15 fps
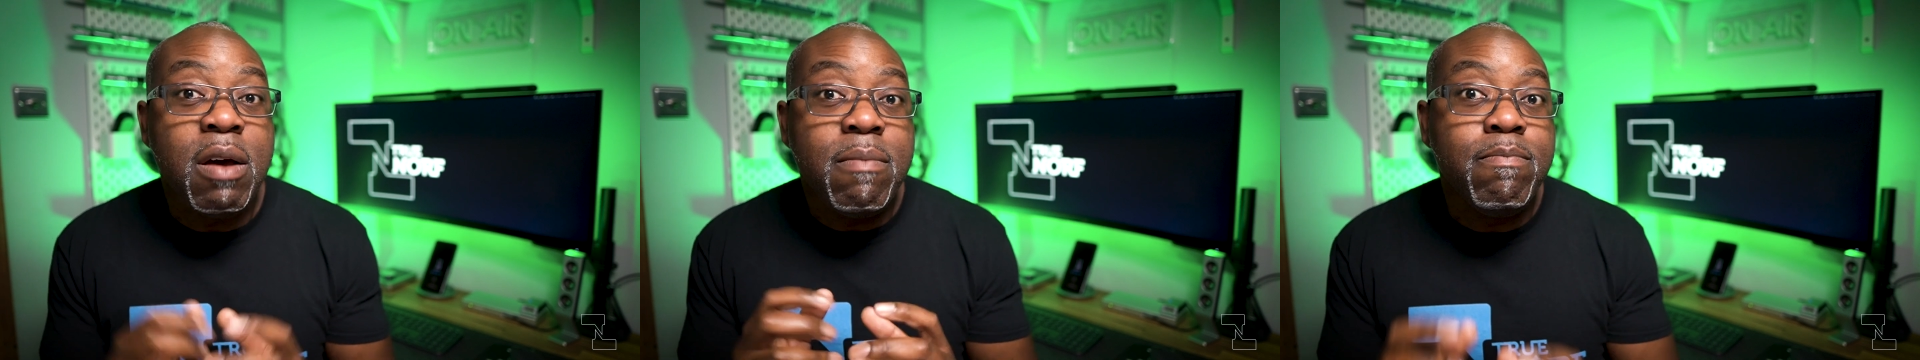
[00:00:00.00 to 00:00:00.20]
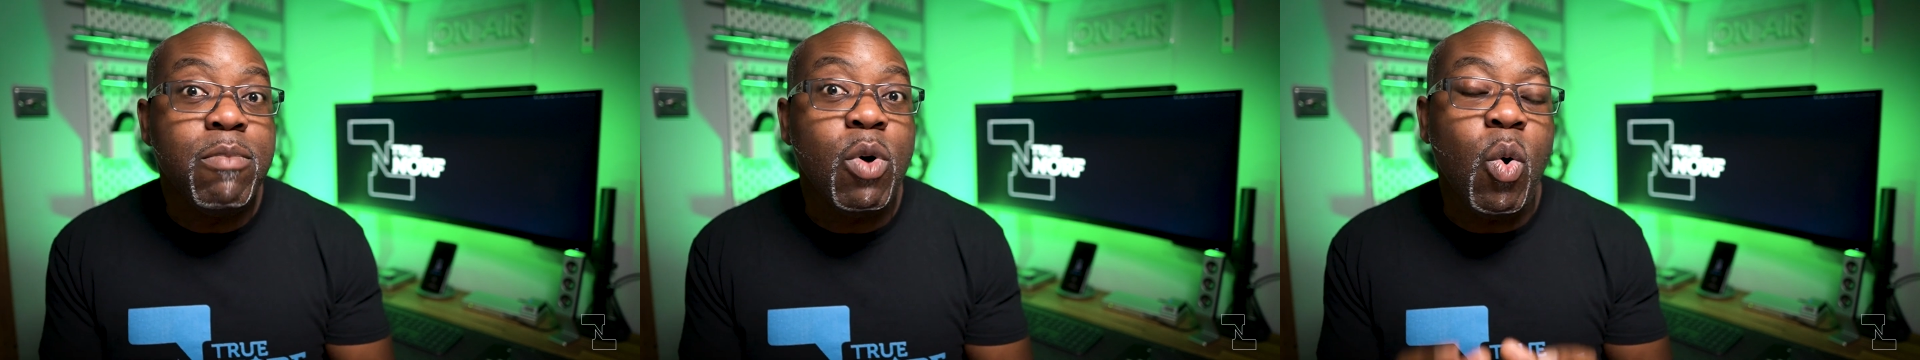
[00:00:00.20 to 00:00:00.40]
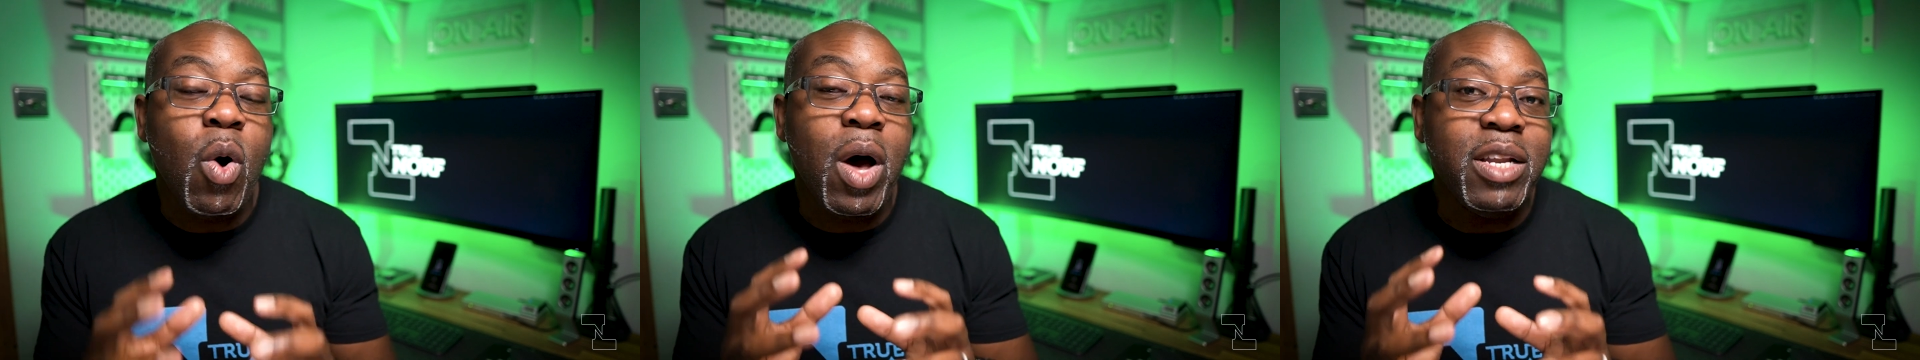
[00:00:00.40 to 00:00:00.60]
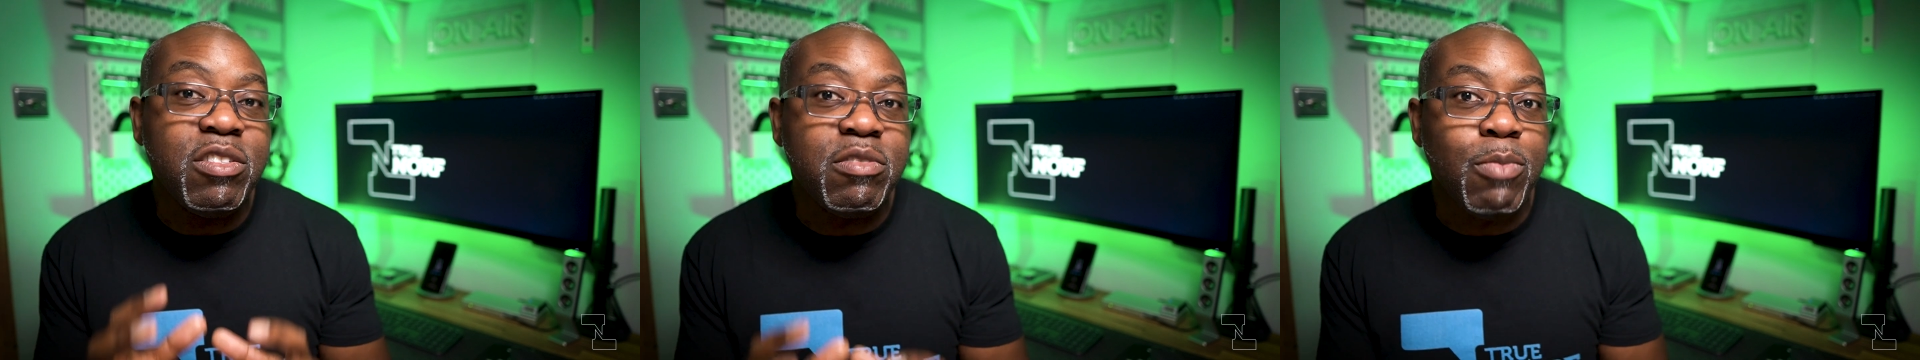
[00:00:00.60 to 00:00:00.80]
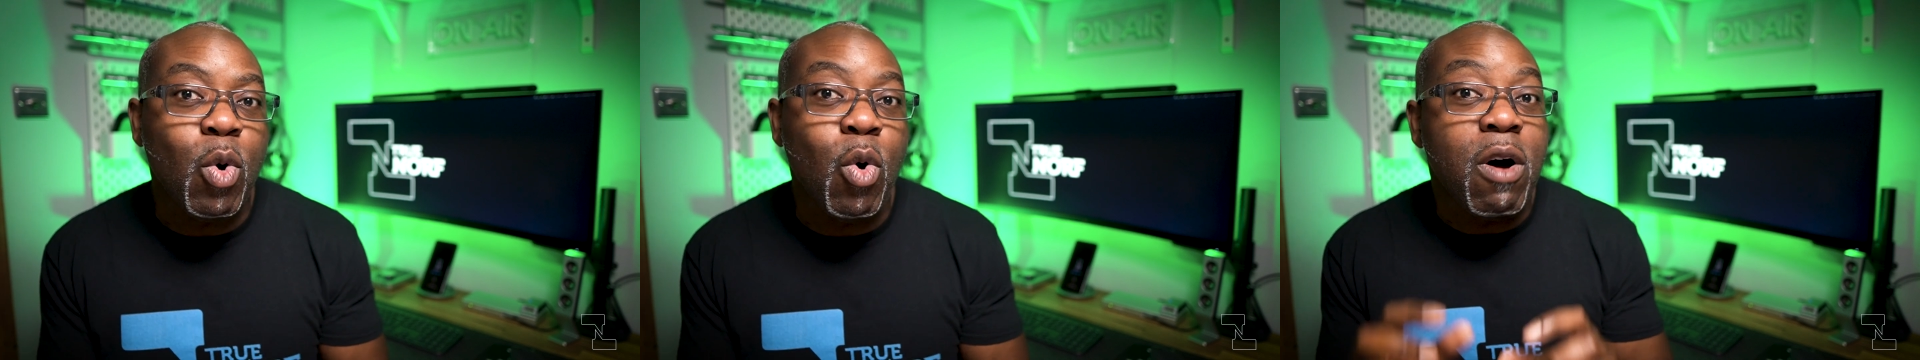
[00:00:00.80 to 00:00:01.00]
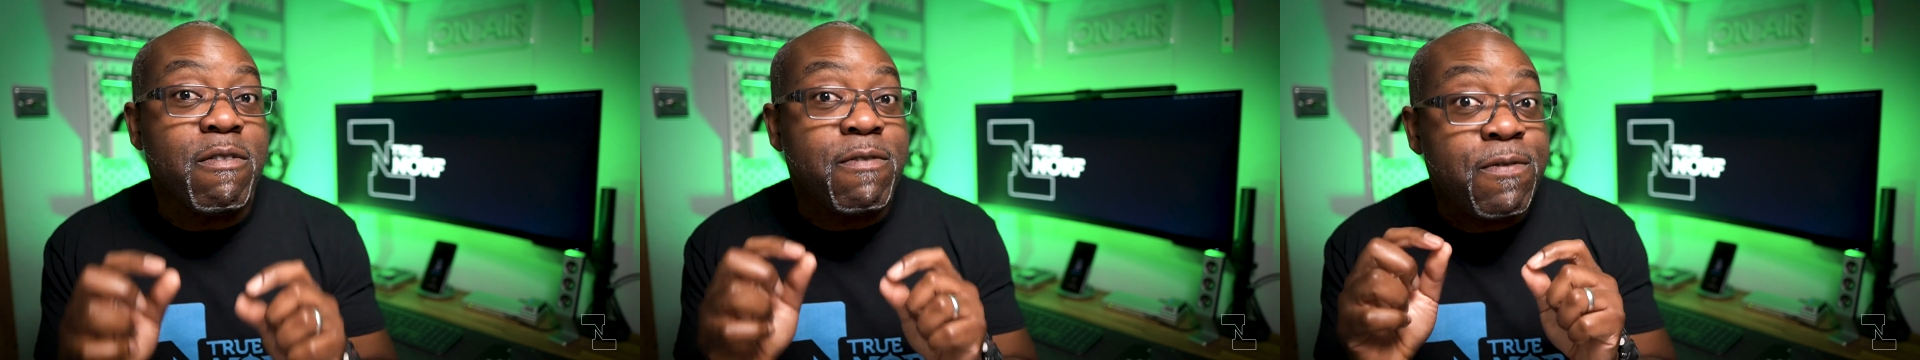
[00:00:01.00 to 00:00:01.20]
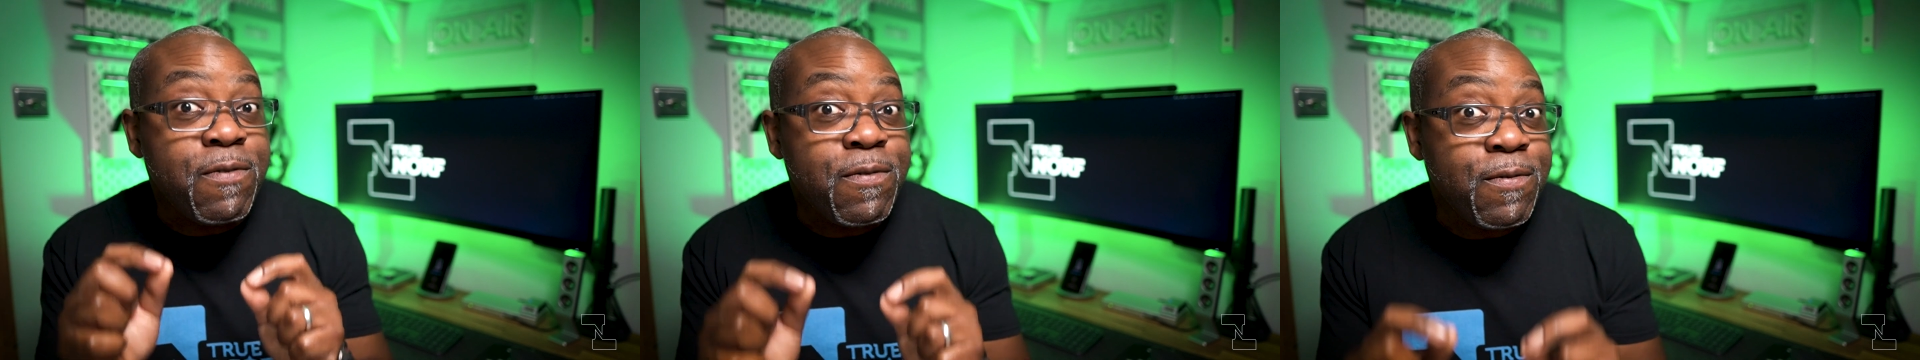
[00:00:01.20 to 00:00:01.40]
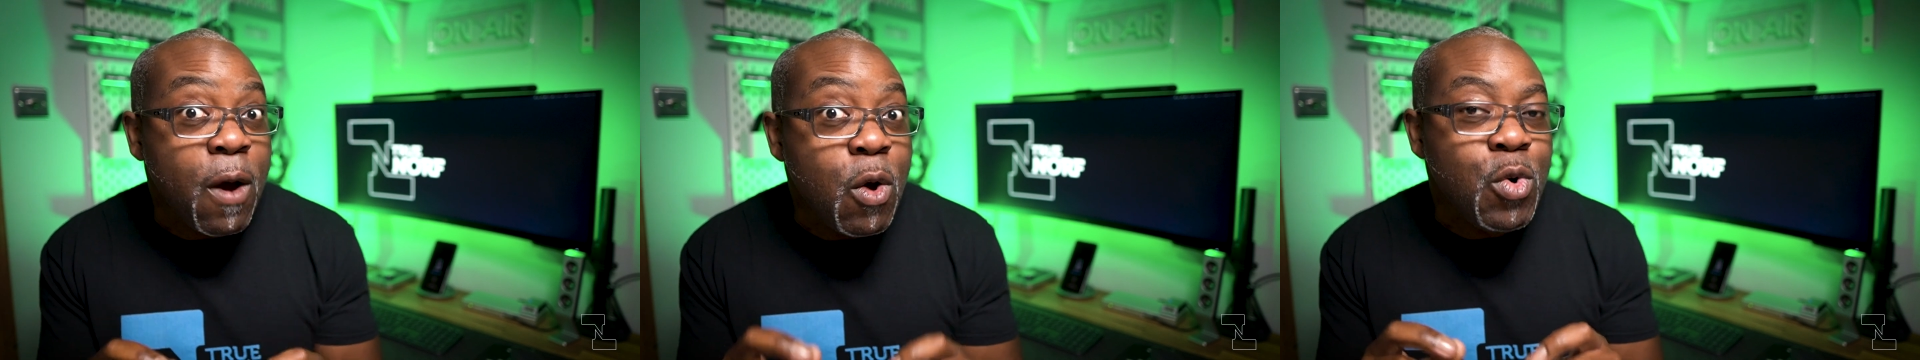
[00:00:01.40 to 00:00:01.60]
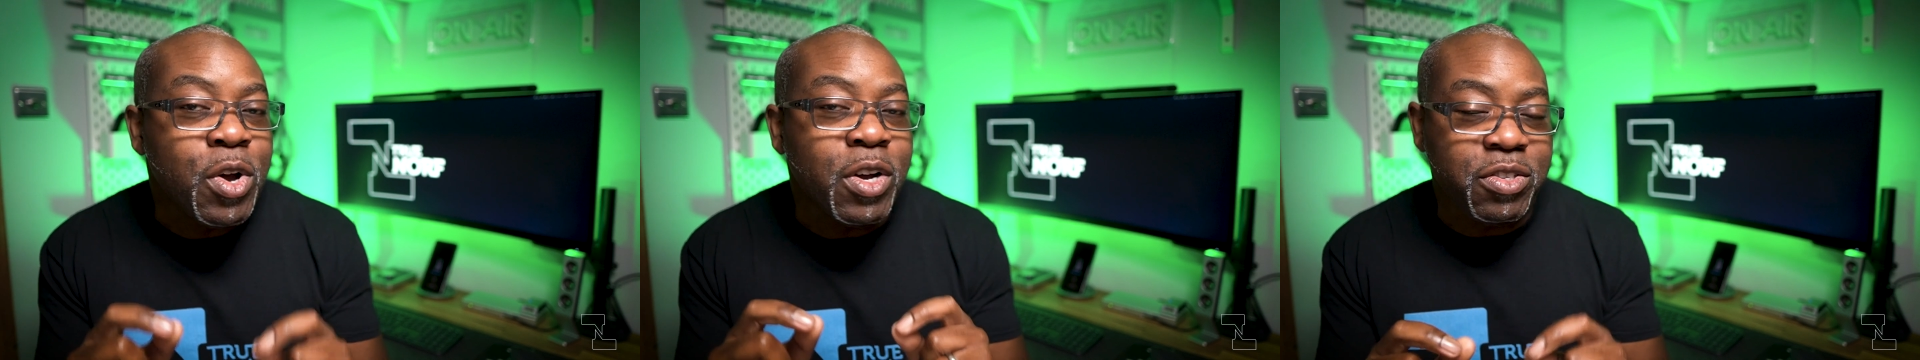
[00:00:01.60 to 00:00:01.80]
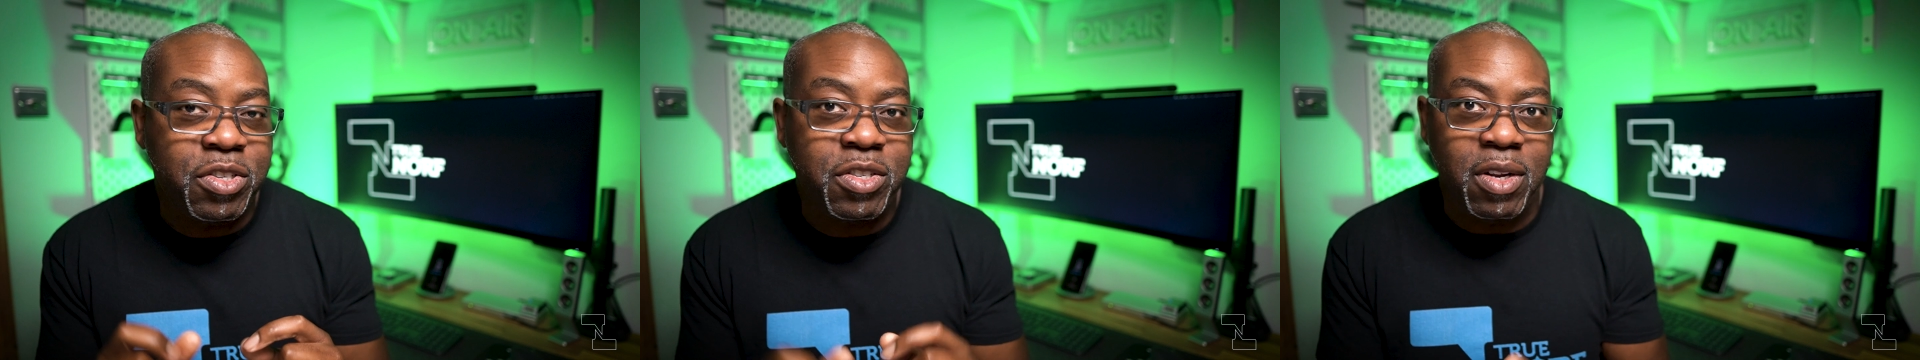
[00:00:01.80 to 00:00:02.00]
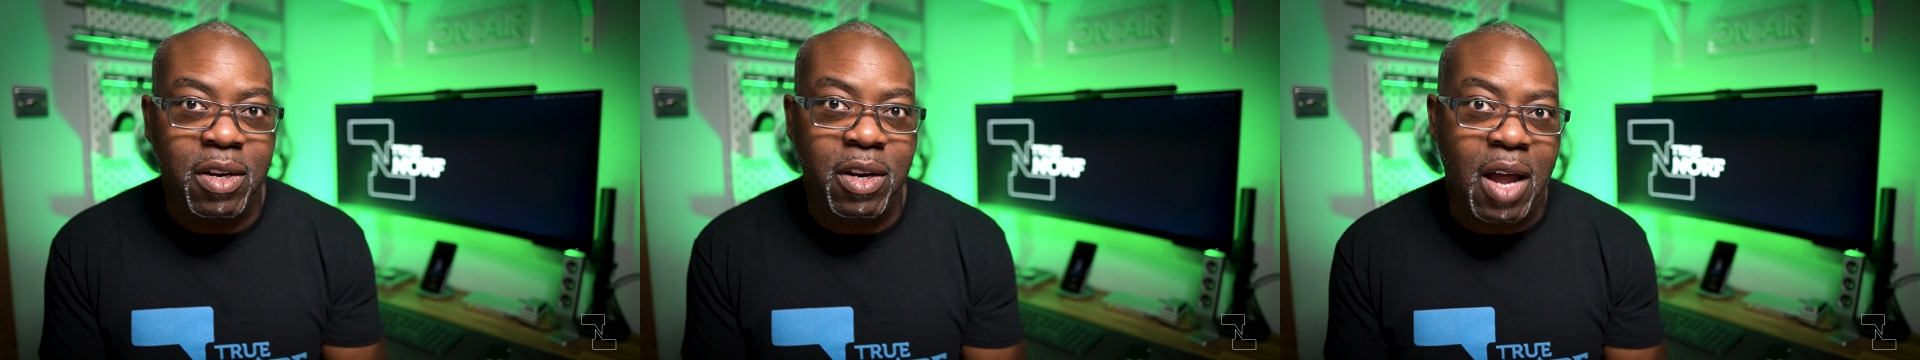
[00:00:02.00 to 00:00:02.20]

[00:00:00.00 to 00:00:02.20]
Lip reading: more and more focused